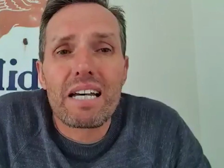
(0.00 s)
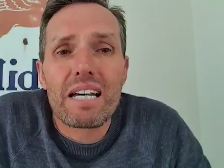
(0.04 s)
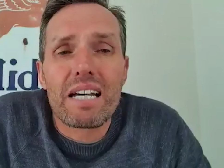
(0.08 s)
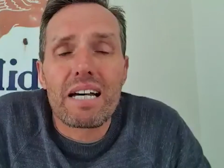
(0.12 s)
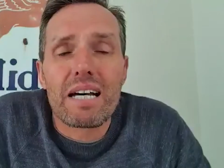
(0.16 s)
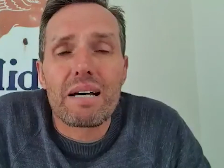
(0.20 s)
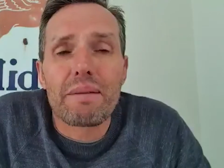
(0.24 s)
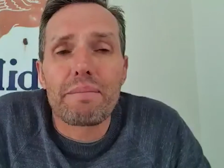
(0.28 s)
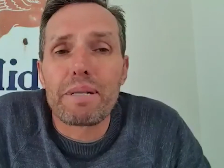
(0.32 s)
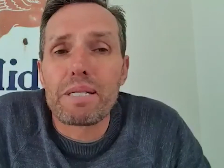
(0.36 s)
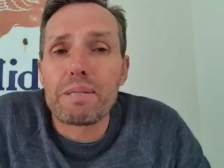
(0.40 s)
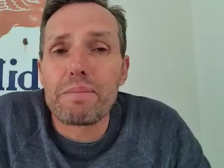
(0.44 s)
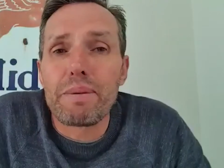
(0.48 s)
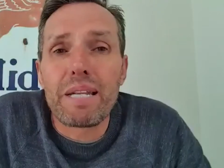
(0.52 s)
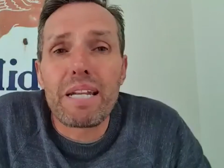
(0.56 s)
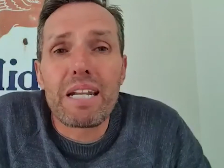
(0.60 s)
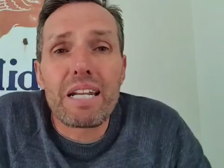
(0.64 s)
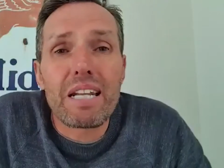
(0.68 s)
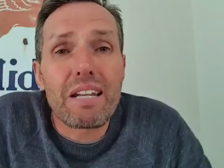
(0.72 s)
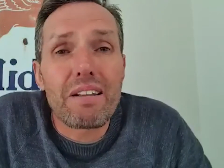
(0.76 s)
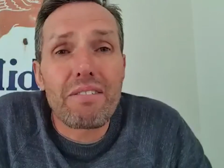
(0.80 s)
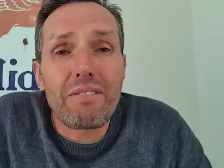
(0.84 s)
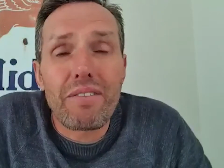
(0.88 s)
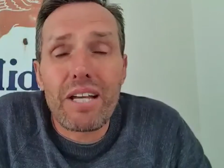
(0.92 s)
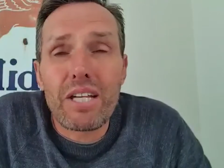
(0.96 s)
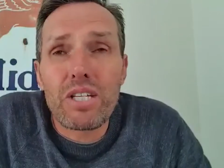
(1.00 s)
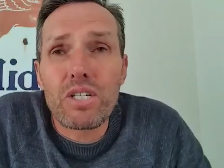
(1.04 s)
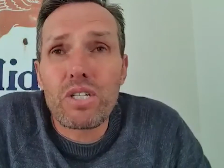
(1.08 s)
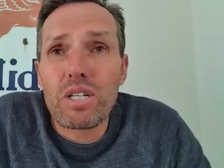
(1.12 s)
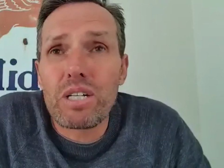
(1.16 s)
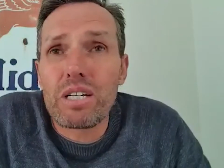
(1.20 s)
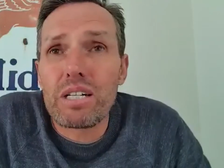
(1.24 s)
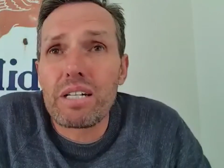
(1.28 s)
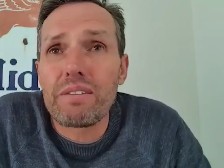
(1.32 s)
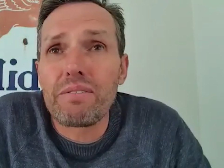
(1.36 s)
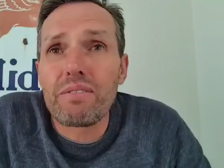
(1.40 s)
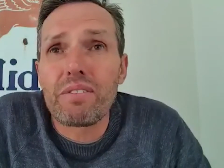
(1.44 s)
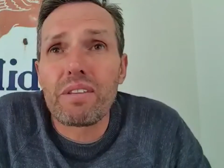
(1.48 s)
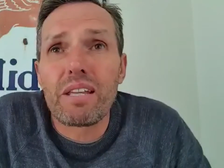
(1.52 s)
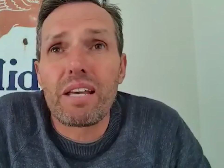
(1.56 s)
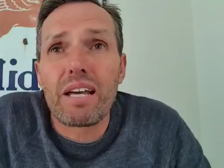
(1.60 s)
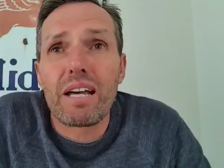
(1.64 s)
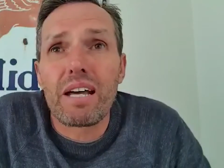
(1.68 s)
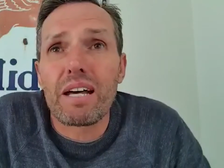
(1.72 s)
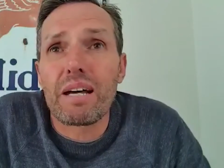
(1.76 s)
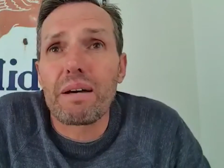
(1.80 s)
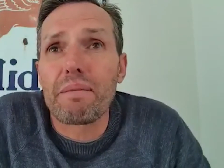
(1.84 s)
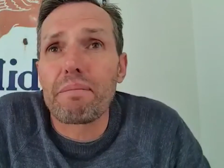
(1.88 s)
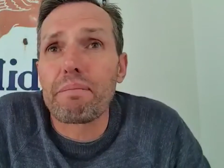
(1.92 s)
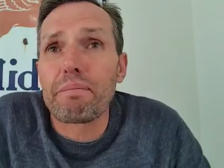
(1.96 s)
It's been an adventure,
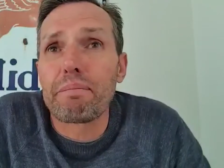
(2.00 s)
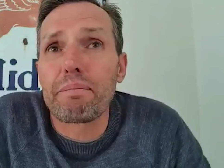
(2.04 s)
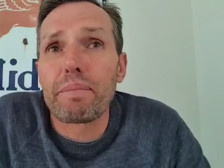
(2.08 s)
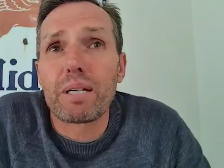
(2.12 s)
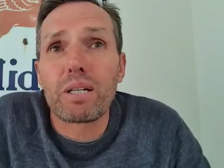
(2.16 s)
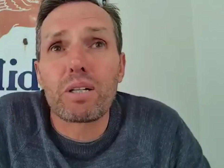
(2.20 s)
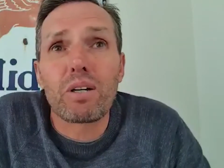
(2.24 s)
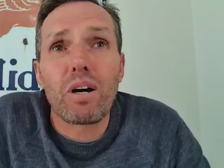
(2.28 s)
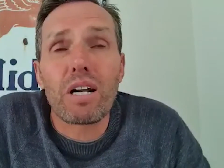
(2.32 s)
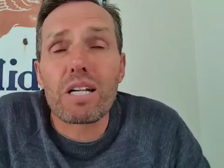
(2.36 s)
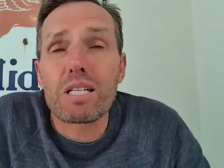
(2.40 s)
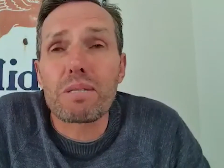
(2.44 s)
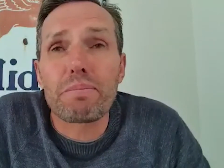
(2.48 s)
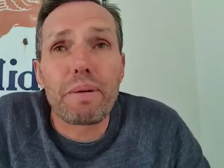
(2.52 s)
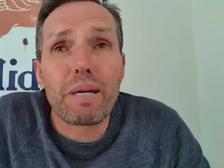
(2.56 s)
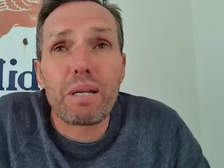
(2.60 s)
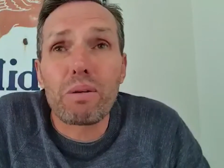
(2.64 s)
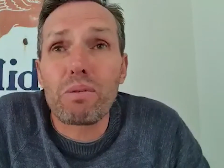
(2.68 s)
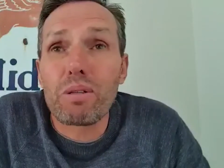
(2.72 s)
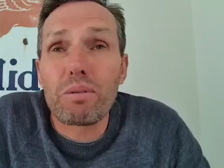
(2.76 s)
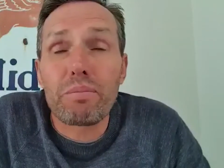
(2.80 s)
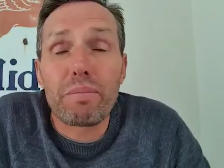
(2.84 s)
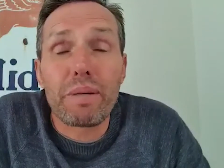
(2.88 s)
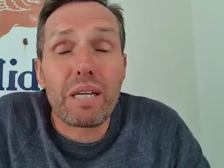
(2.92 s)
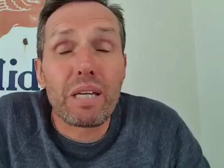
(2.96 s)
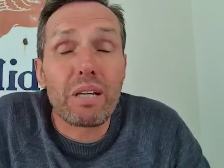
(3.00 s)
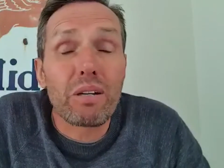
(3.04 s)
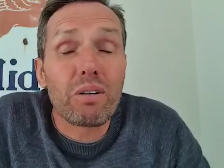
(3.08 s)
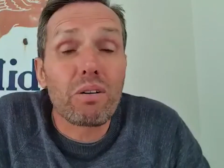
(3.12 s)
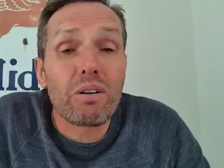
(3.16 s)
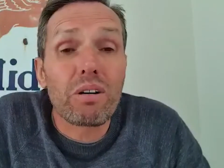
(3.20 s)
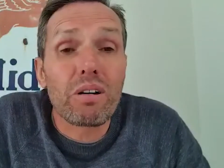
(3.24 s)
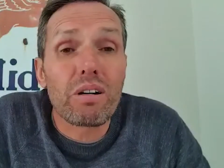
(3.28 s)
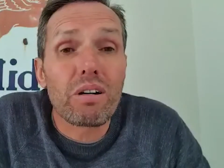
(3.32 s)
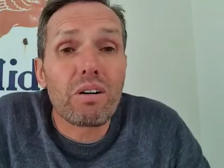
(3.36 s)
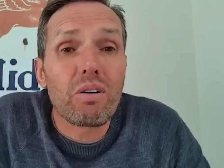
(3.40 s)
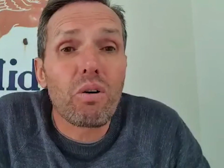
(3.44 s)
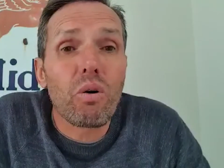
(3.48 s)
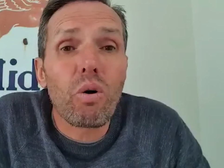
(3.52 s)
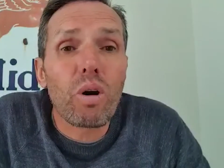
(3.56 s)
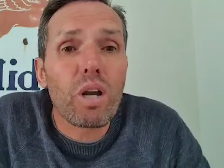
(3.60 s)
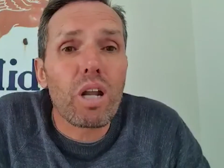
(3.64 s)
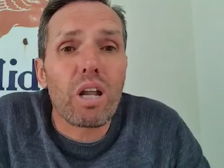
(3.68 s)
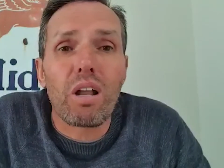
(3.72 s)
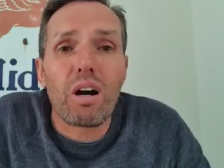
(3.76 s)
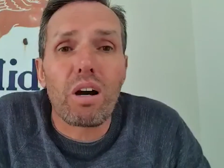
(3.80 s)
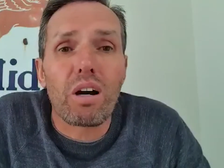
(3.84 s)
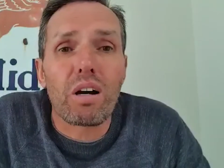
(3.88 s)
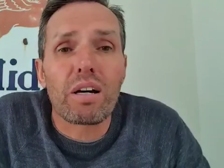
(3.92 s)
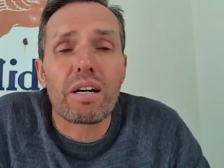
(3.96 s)
but God has been with me all
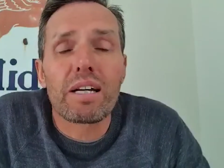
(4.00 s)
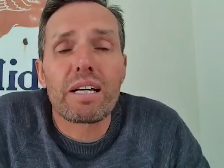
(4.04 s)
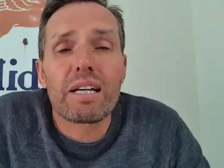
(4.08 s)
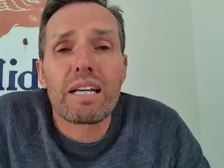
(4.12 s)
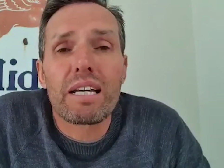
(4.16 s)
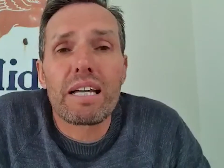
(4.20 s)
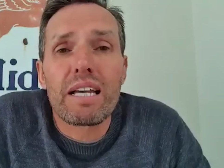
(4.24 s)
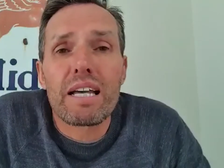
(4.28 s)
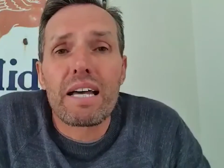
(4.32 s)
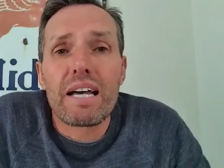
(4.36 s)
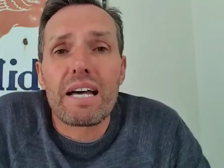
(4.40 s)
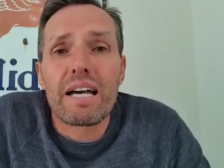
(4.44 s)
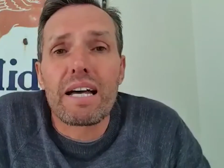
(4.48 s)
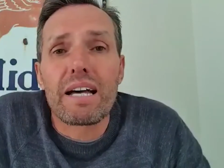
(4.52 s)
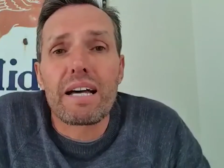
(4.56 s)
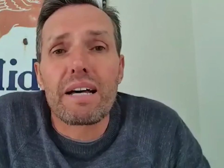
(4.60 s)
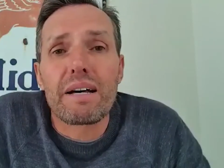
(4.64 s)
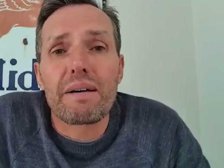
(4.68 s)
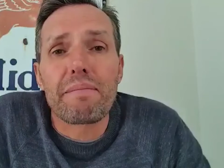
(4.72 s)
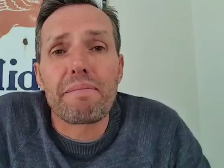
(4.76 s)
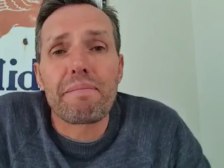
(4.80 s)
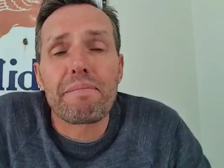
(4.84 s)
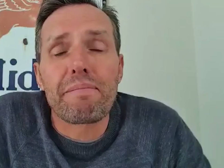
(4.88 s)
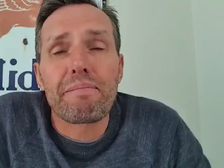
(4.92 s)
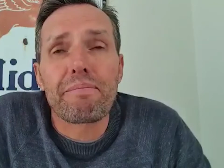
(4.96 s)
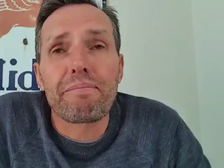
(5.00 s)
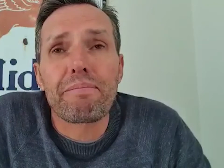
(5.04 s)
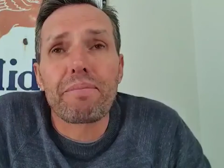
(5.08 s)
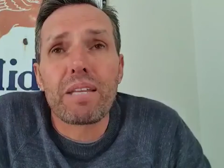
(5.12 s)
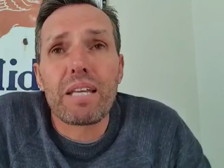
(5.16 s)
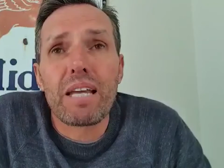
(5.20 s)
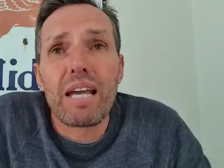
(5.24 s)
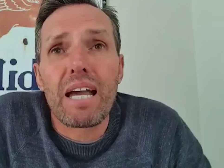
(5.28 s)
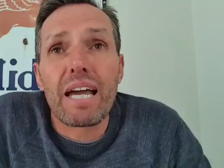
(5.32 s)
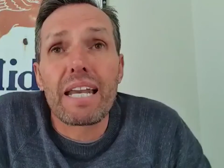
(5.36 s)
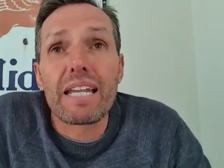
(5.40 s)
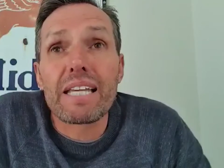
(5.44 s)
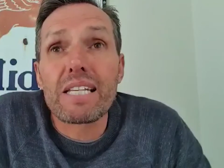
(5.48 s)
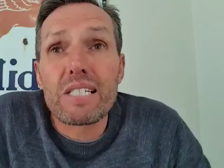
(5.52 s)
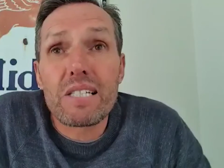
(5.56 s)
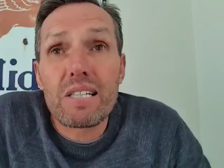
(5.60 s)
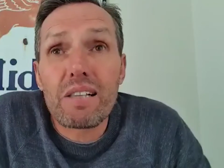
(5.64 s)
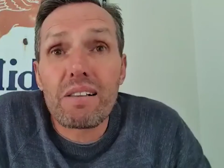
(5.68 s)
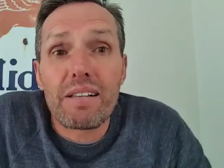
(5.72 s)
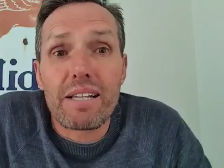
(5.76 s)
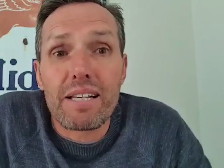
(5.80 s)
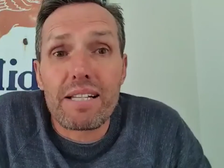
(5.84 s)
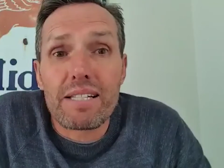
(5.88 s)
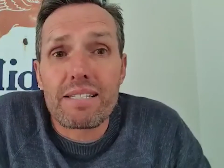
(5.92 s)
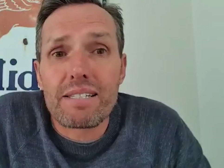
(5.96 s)
along, and he
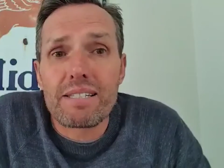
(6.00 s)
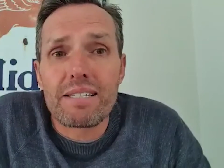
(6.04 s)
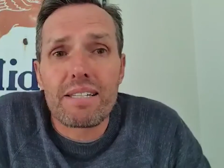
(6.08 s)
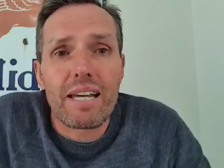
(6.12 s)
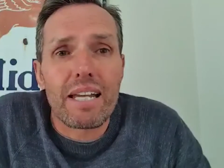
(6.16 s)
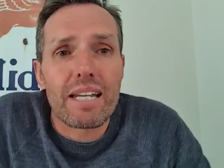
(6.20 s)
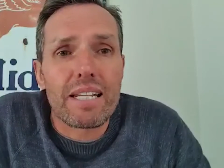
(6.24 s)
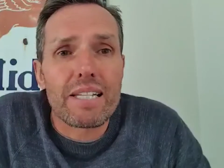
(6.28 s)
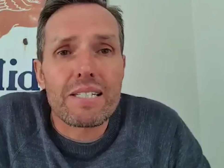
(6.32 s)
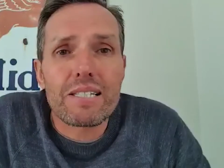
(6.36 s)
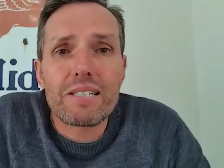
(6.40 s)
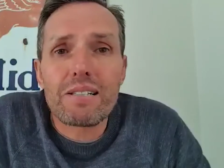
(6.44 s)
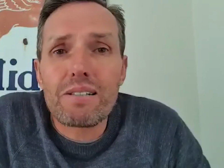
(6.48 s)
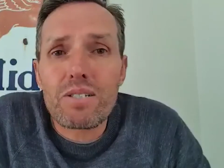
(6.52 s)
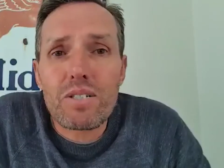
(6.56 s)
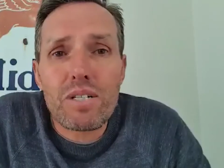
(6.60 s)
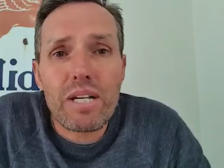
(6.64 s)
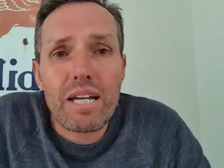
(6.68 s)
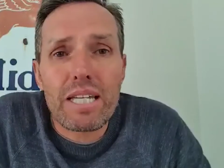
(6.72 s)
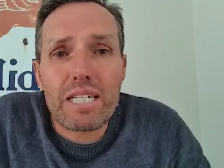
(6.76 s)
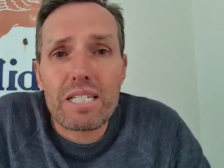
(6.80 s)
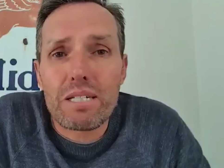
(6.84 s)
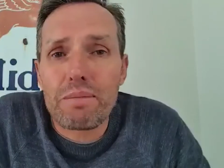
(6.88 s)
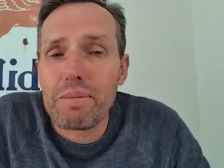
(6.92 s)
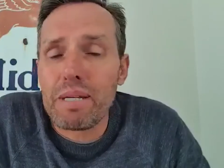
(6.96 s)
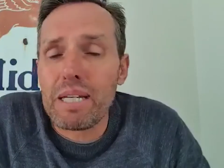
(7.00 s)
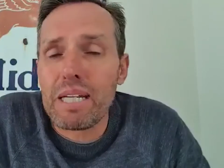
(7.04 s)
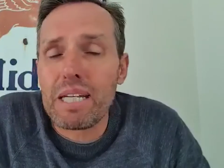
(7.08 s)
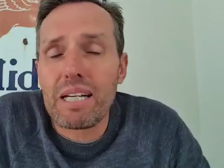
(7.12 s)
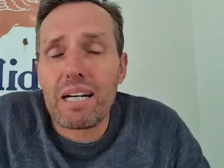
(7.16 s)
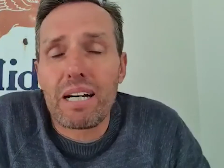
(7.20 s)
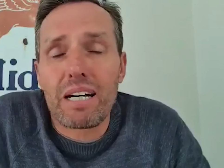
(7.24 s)
still is, and he's still changing me.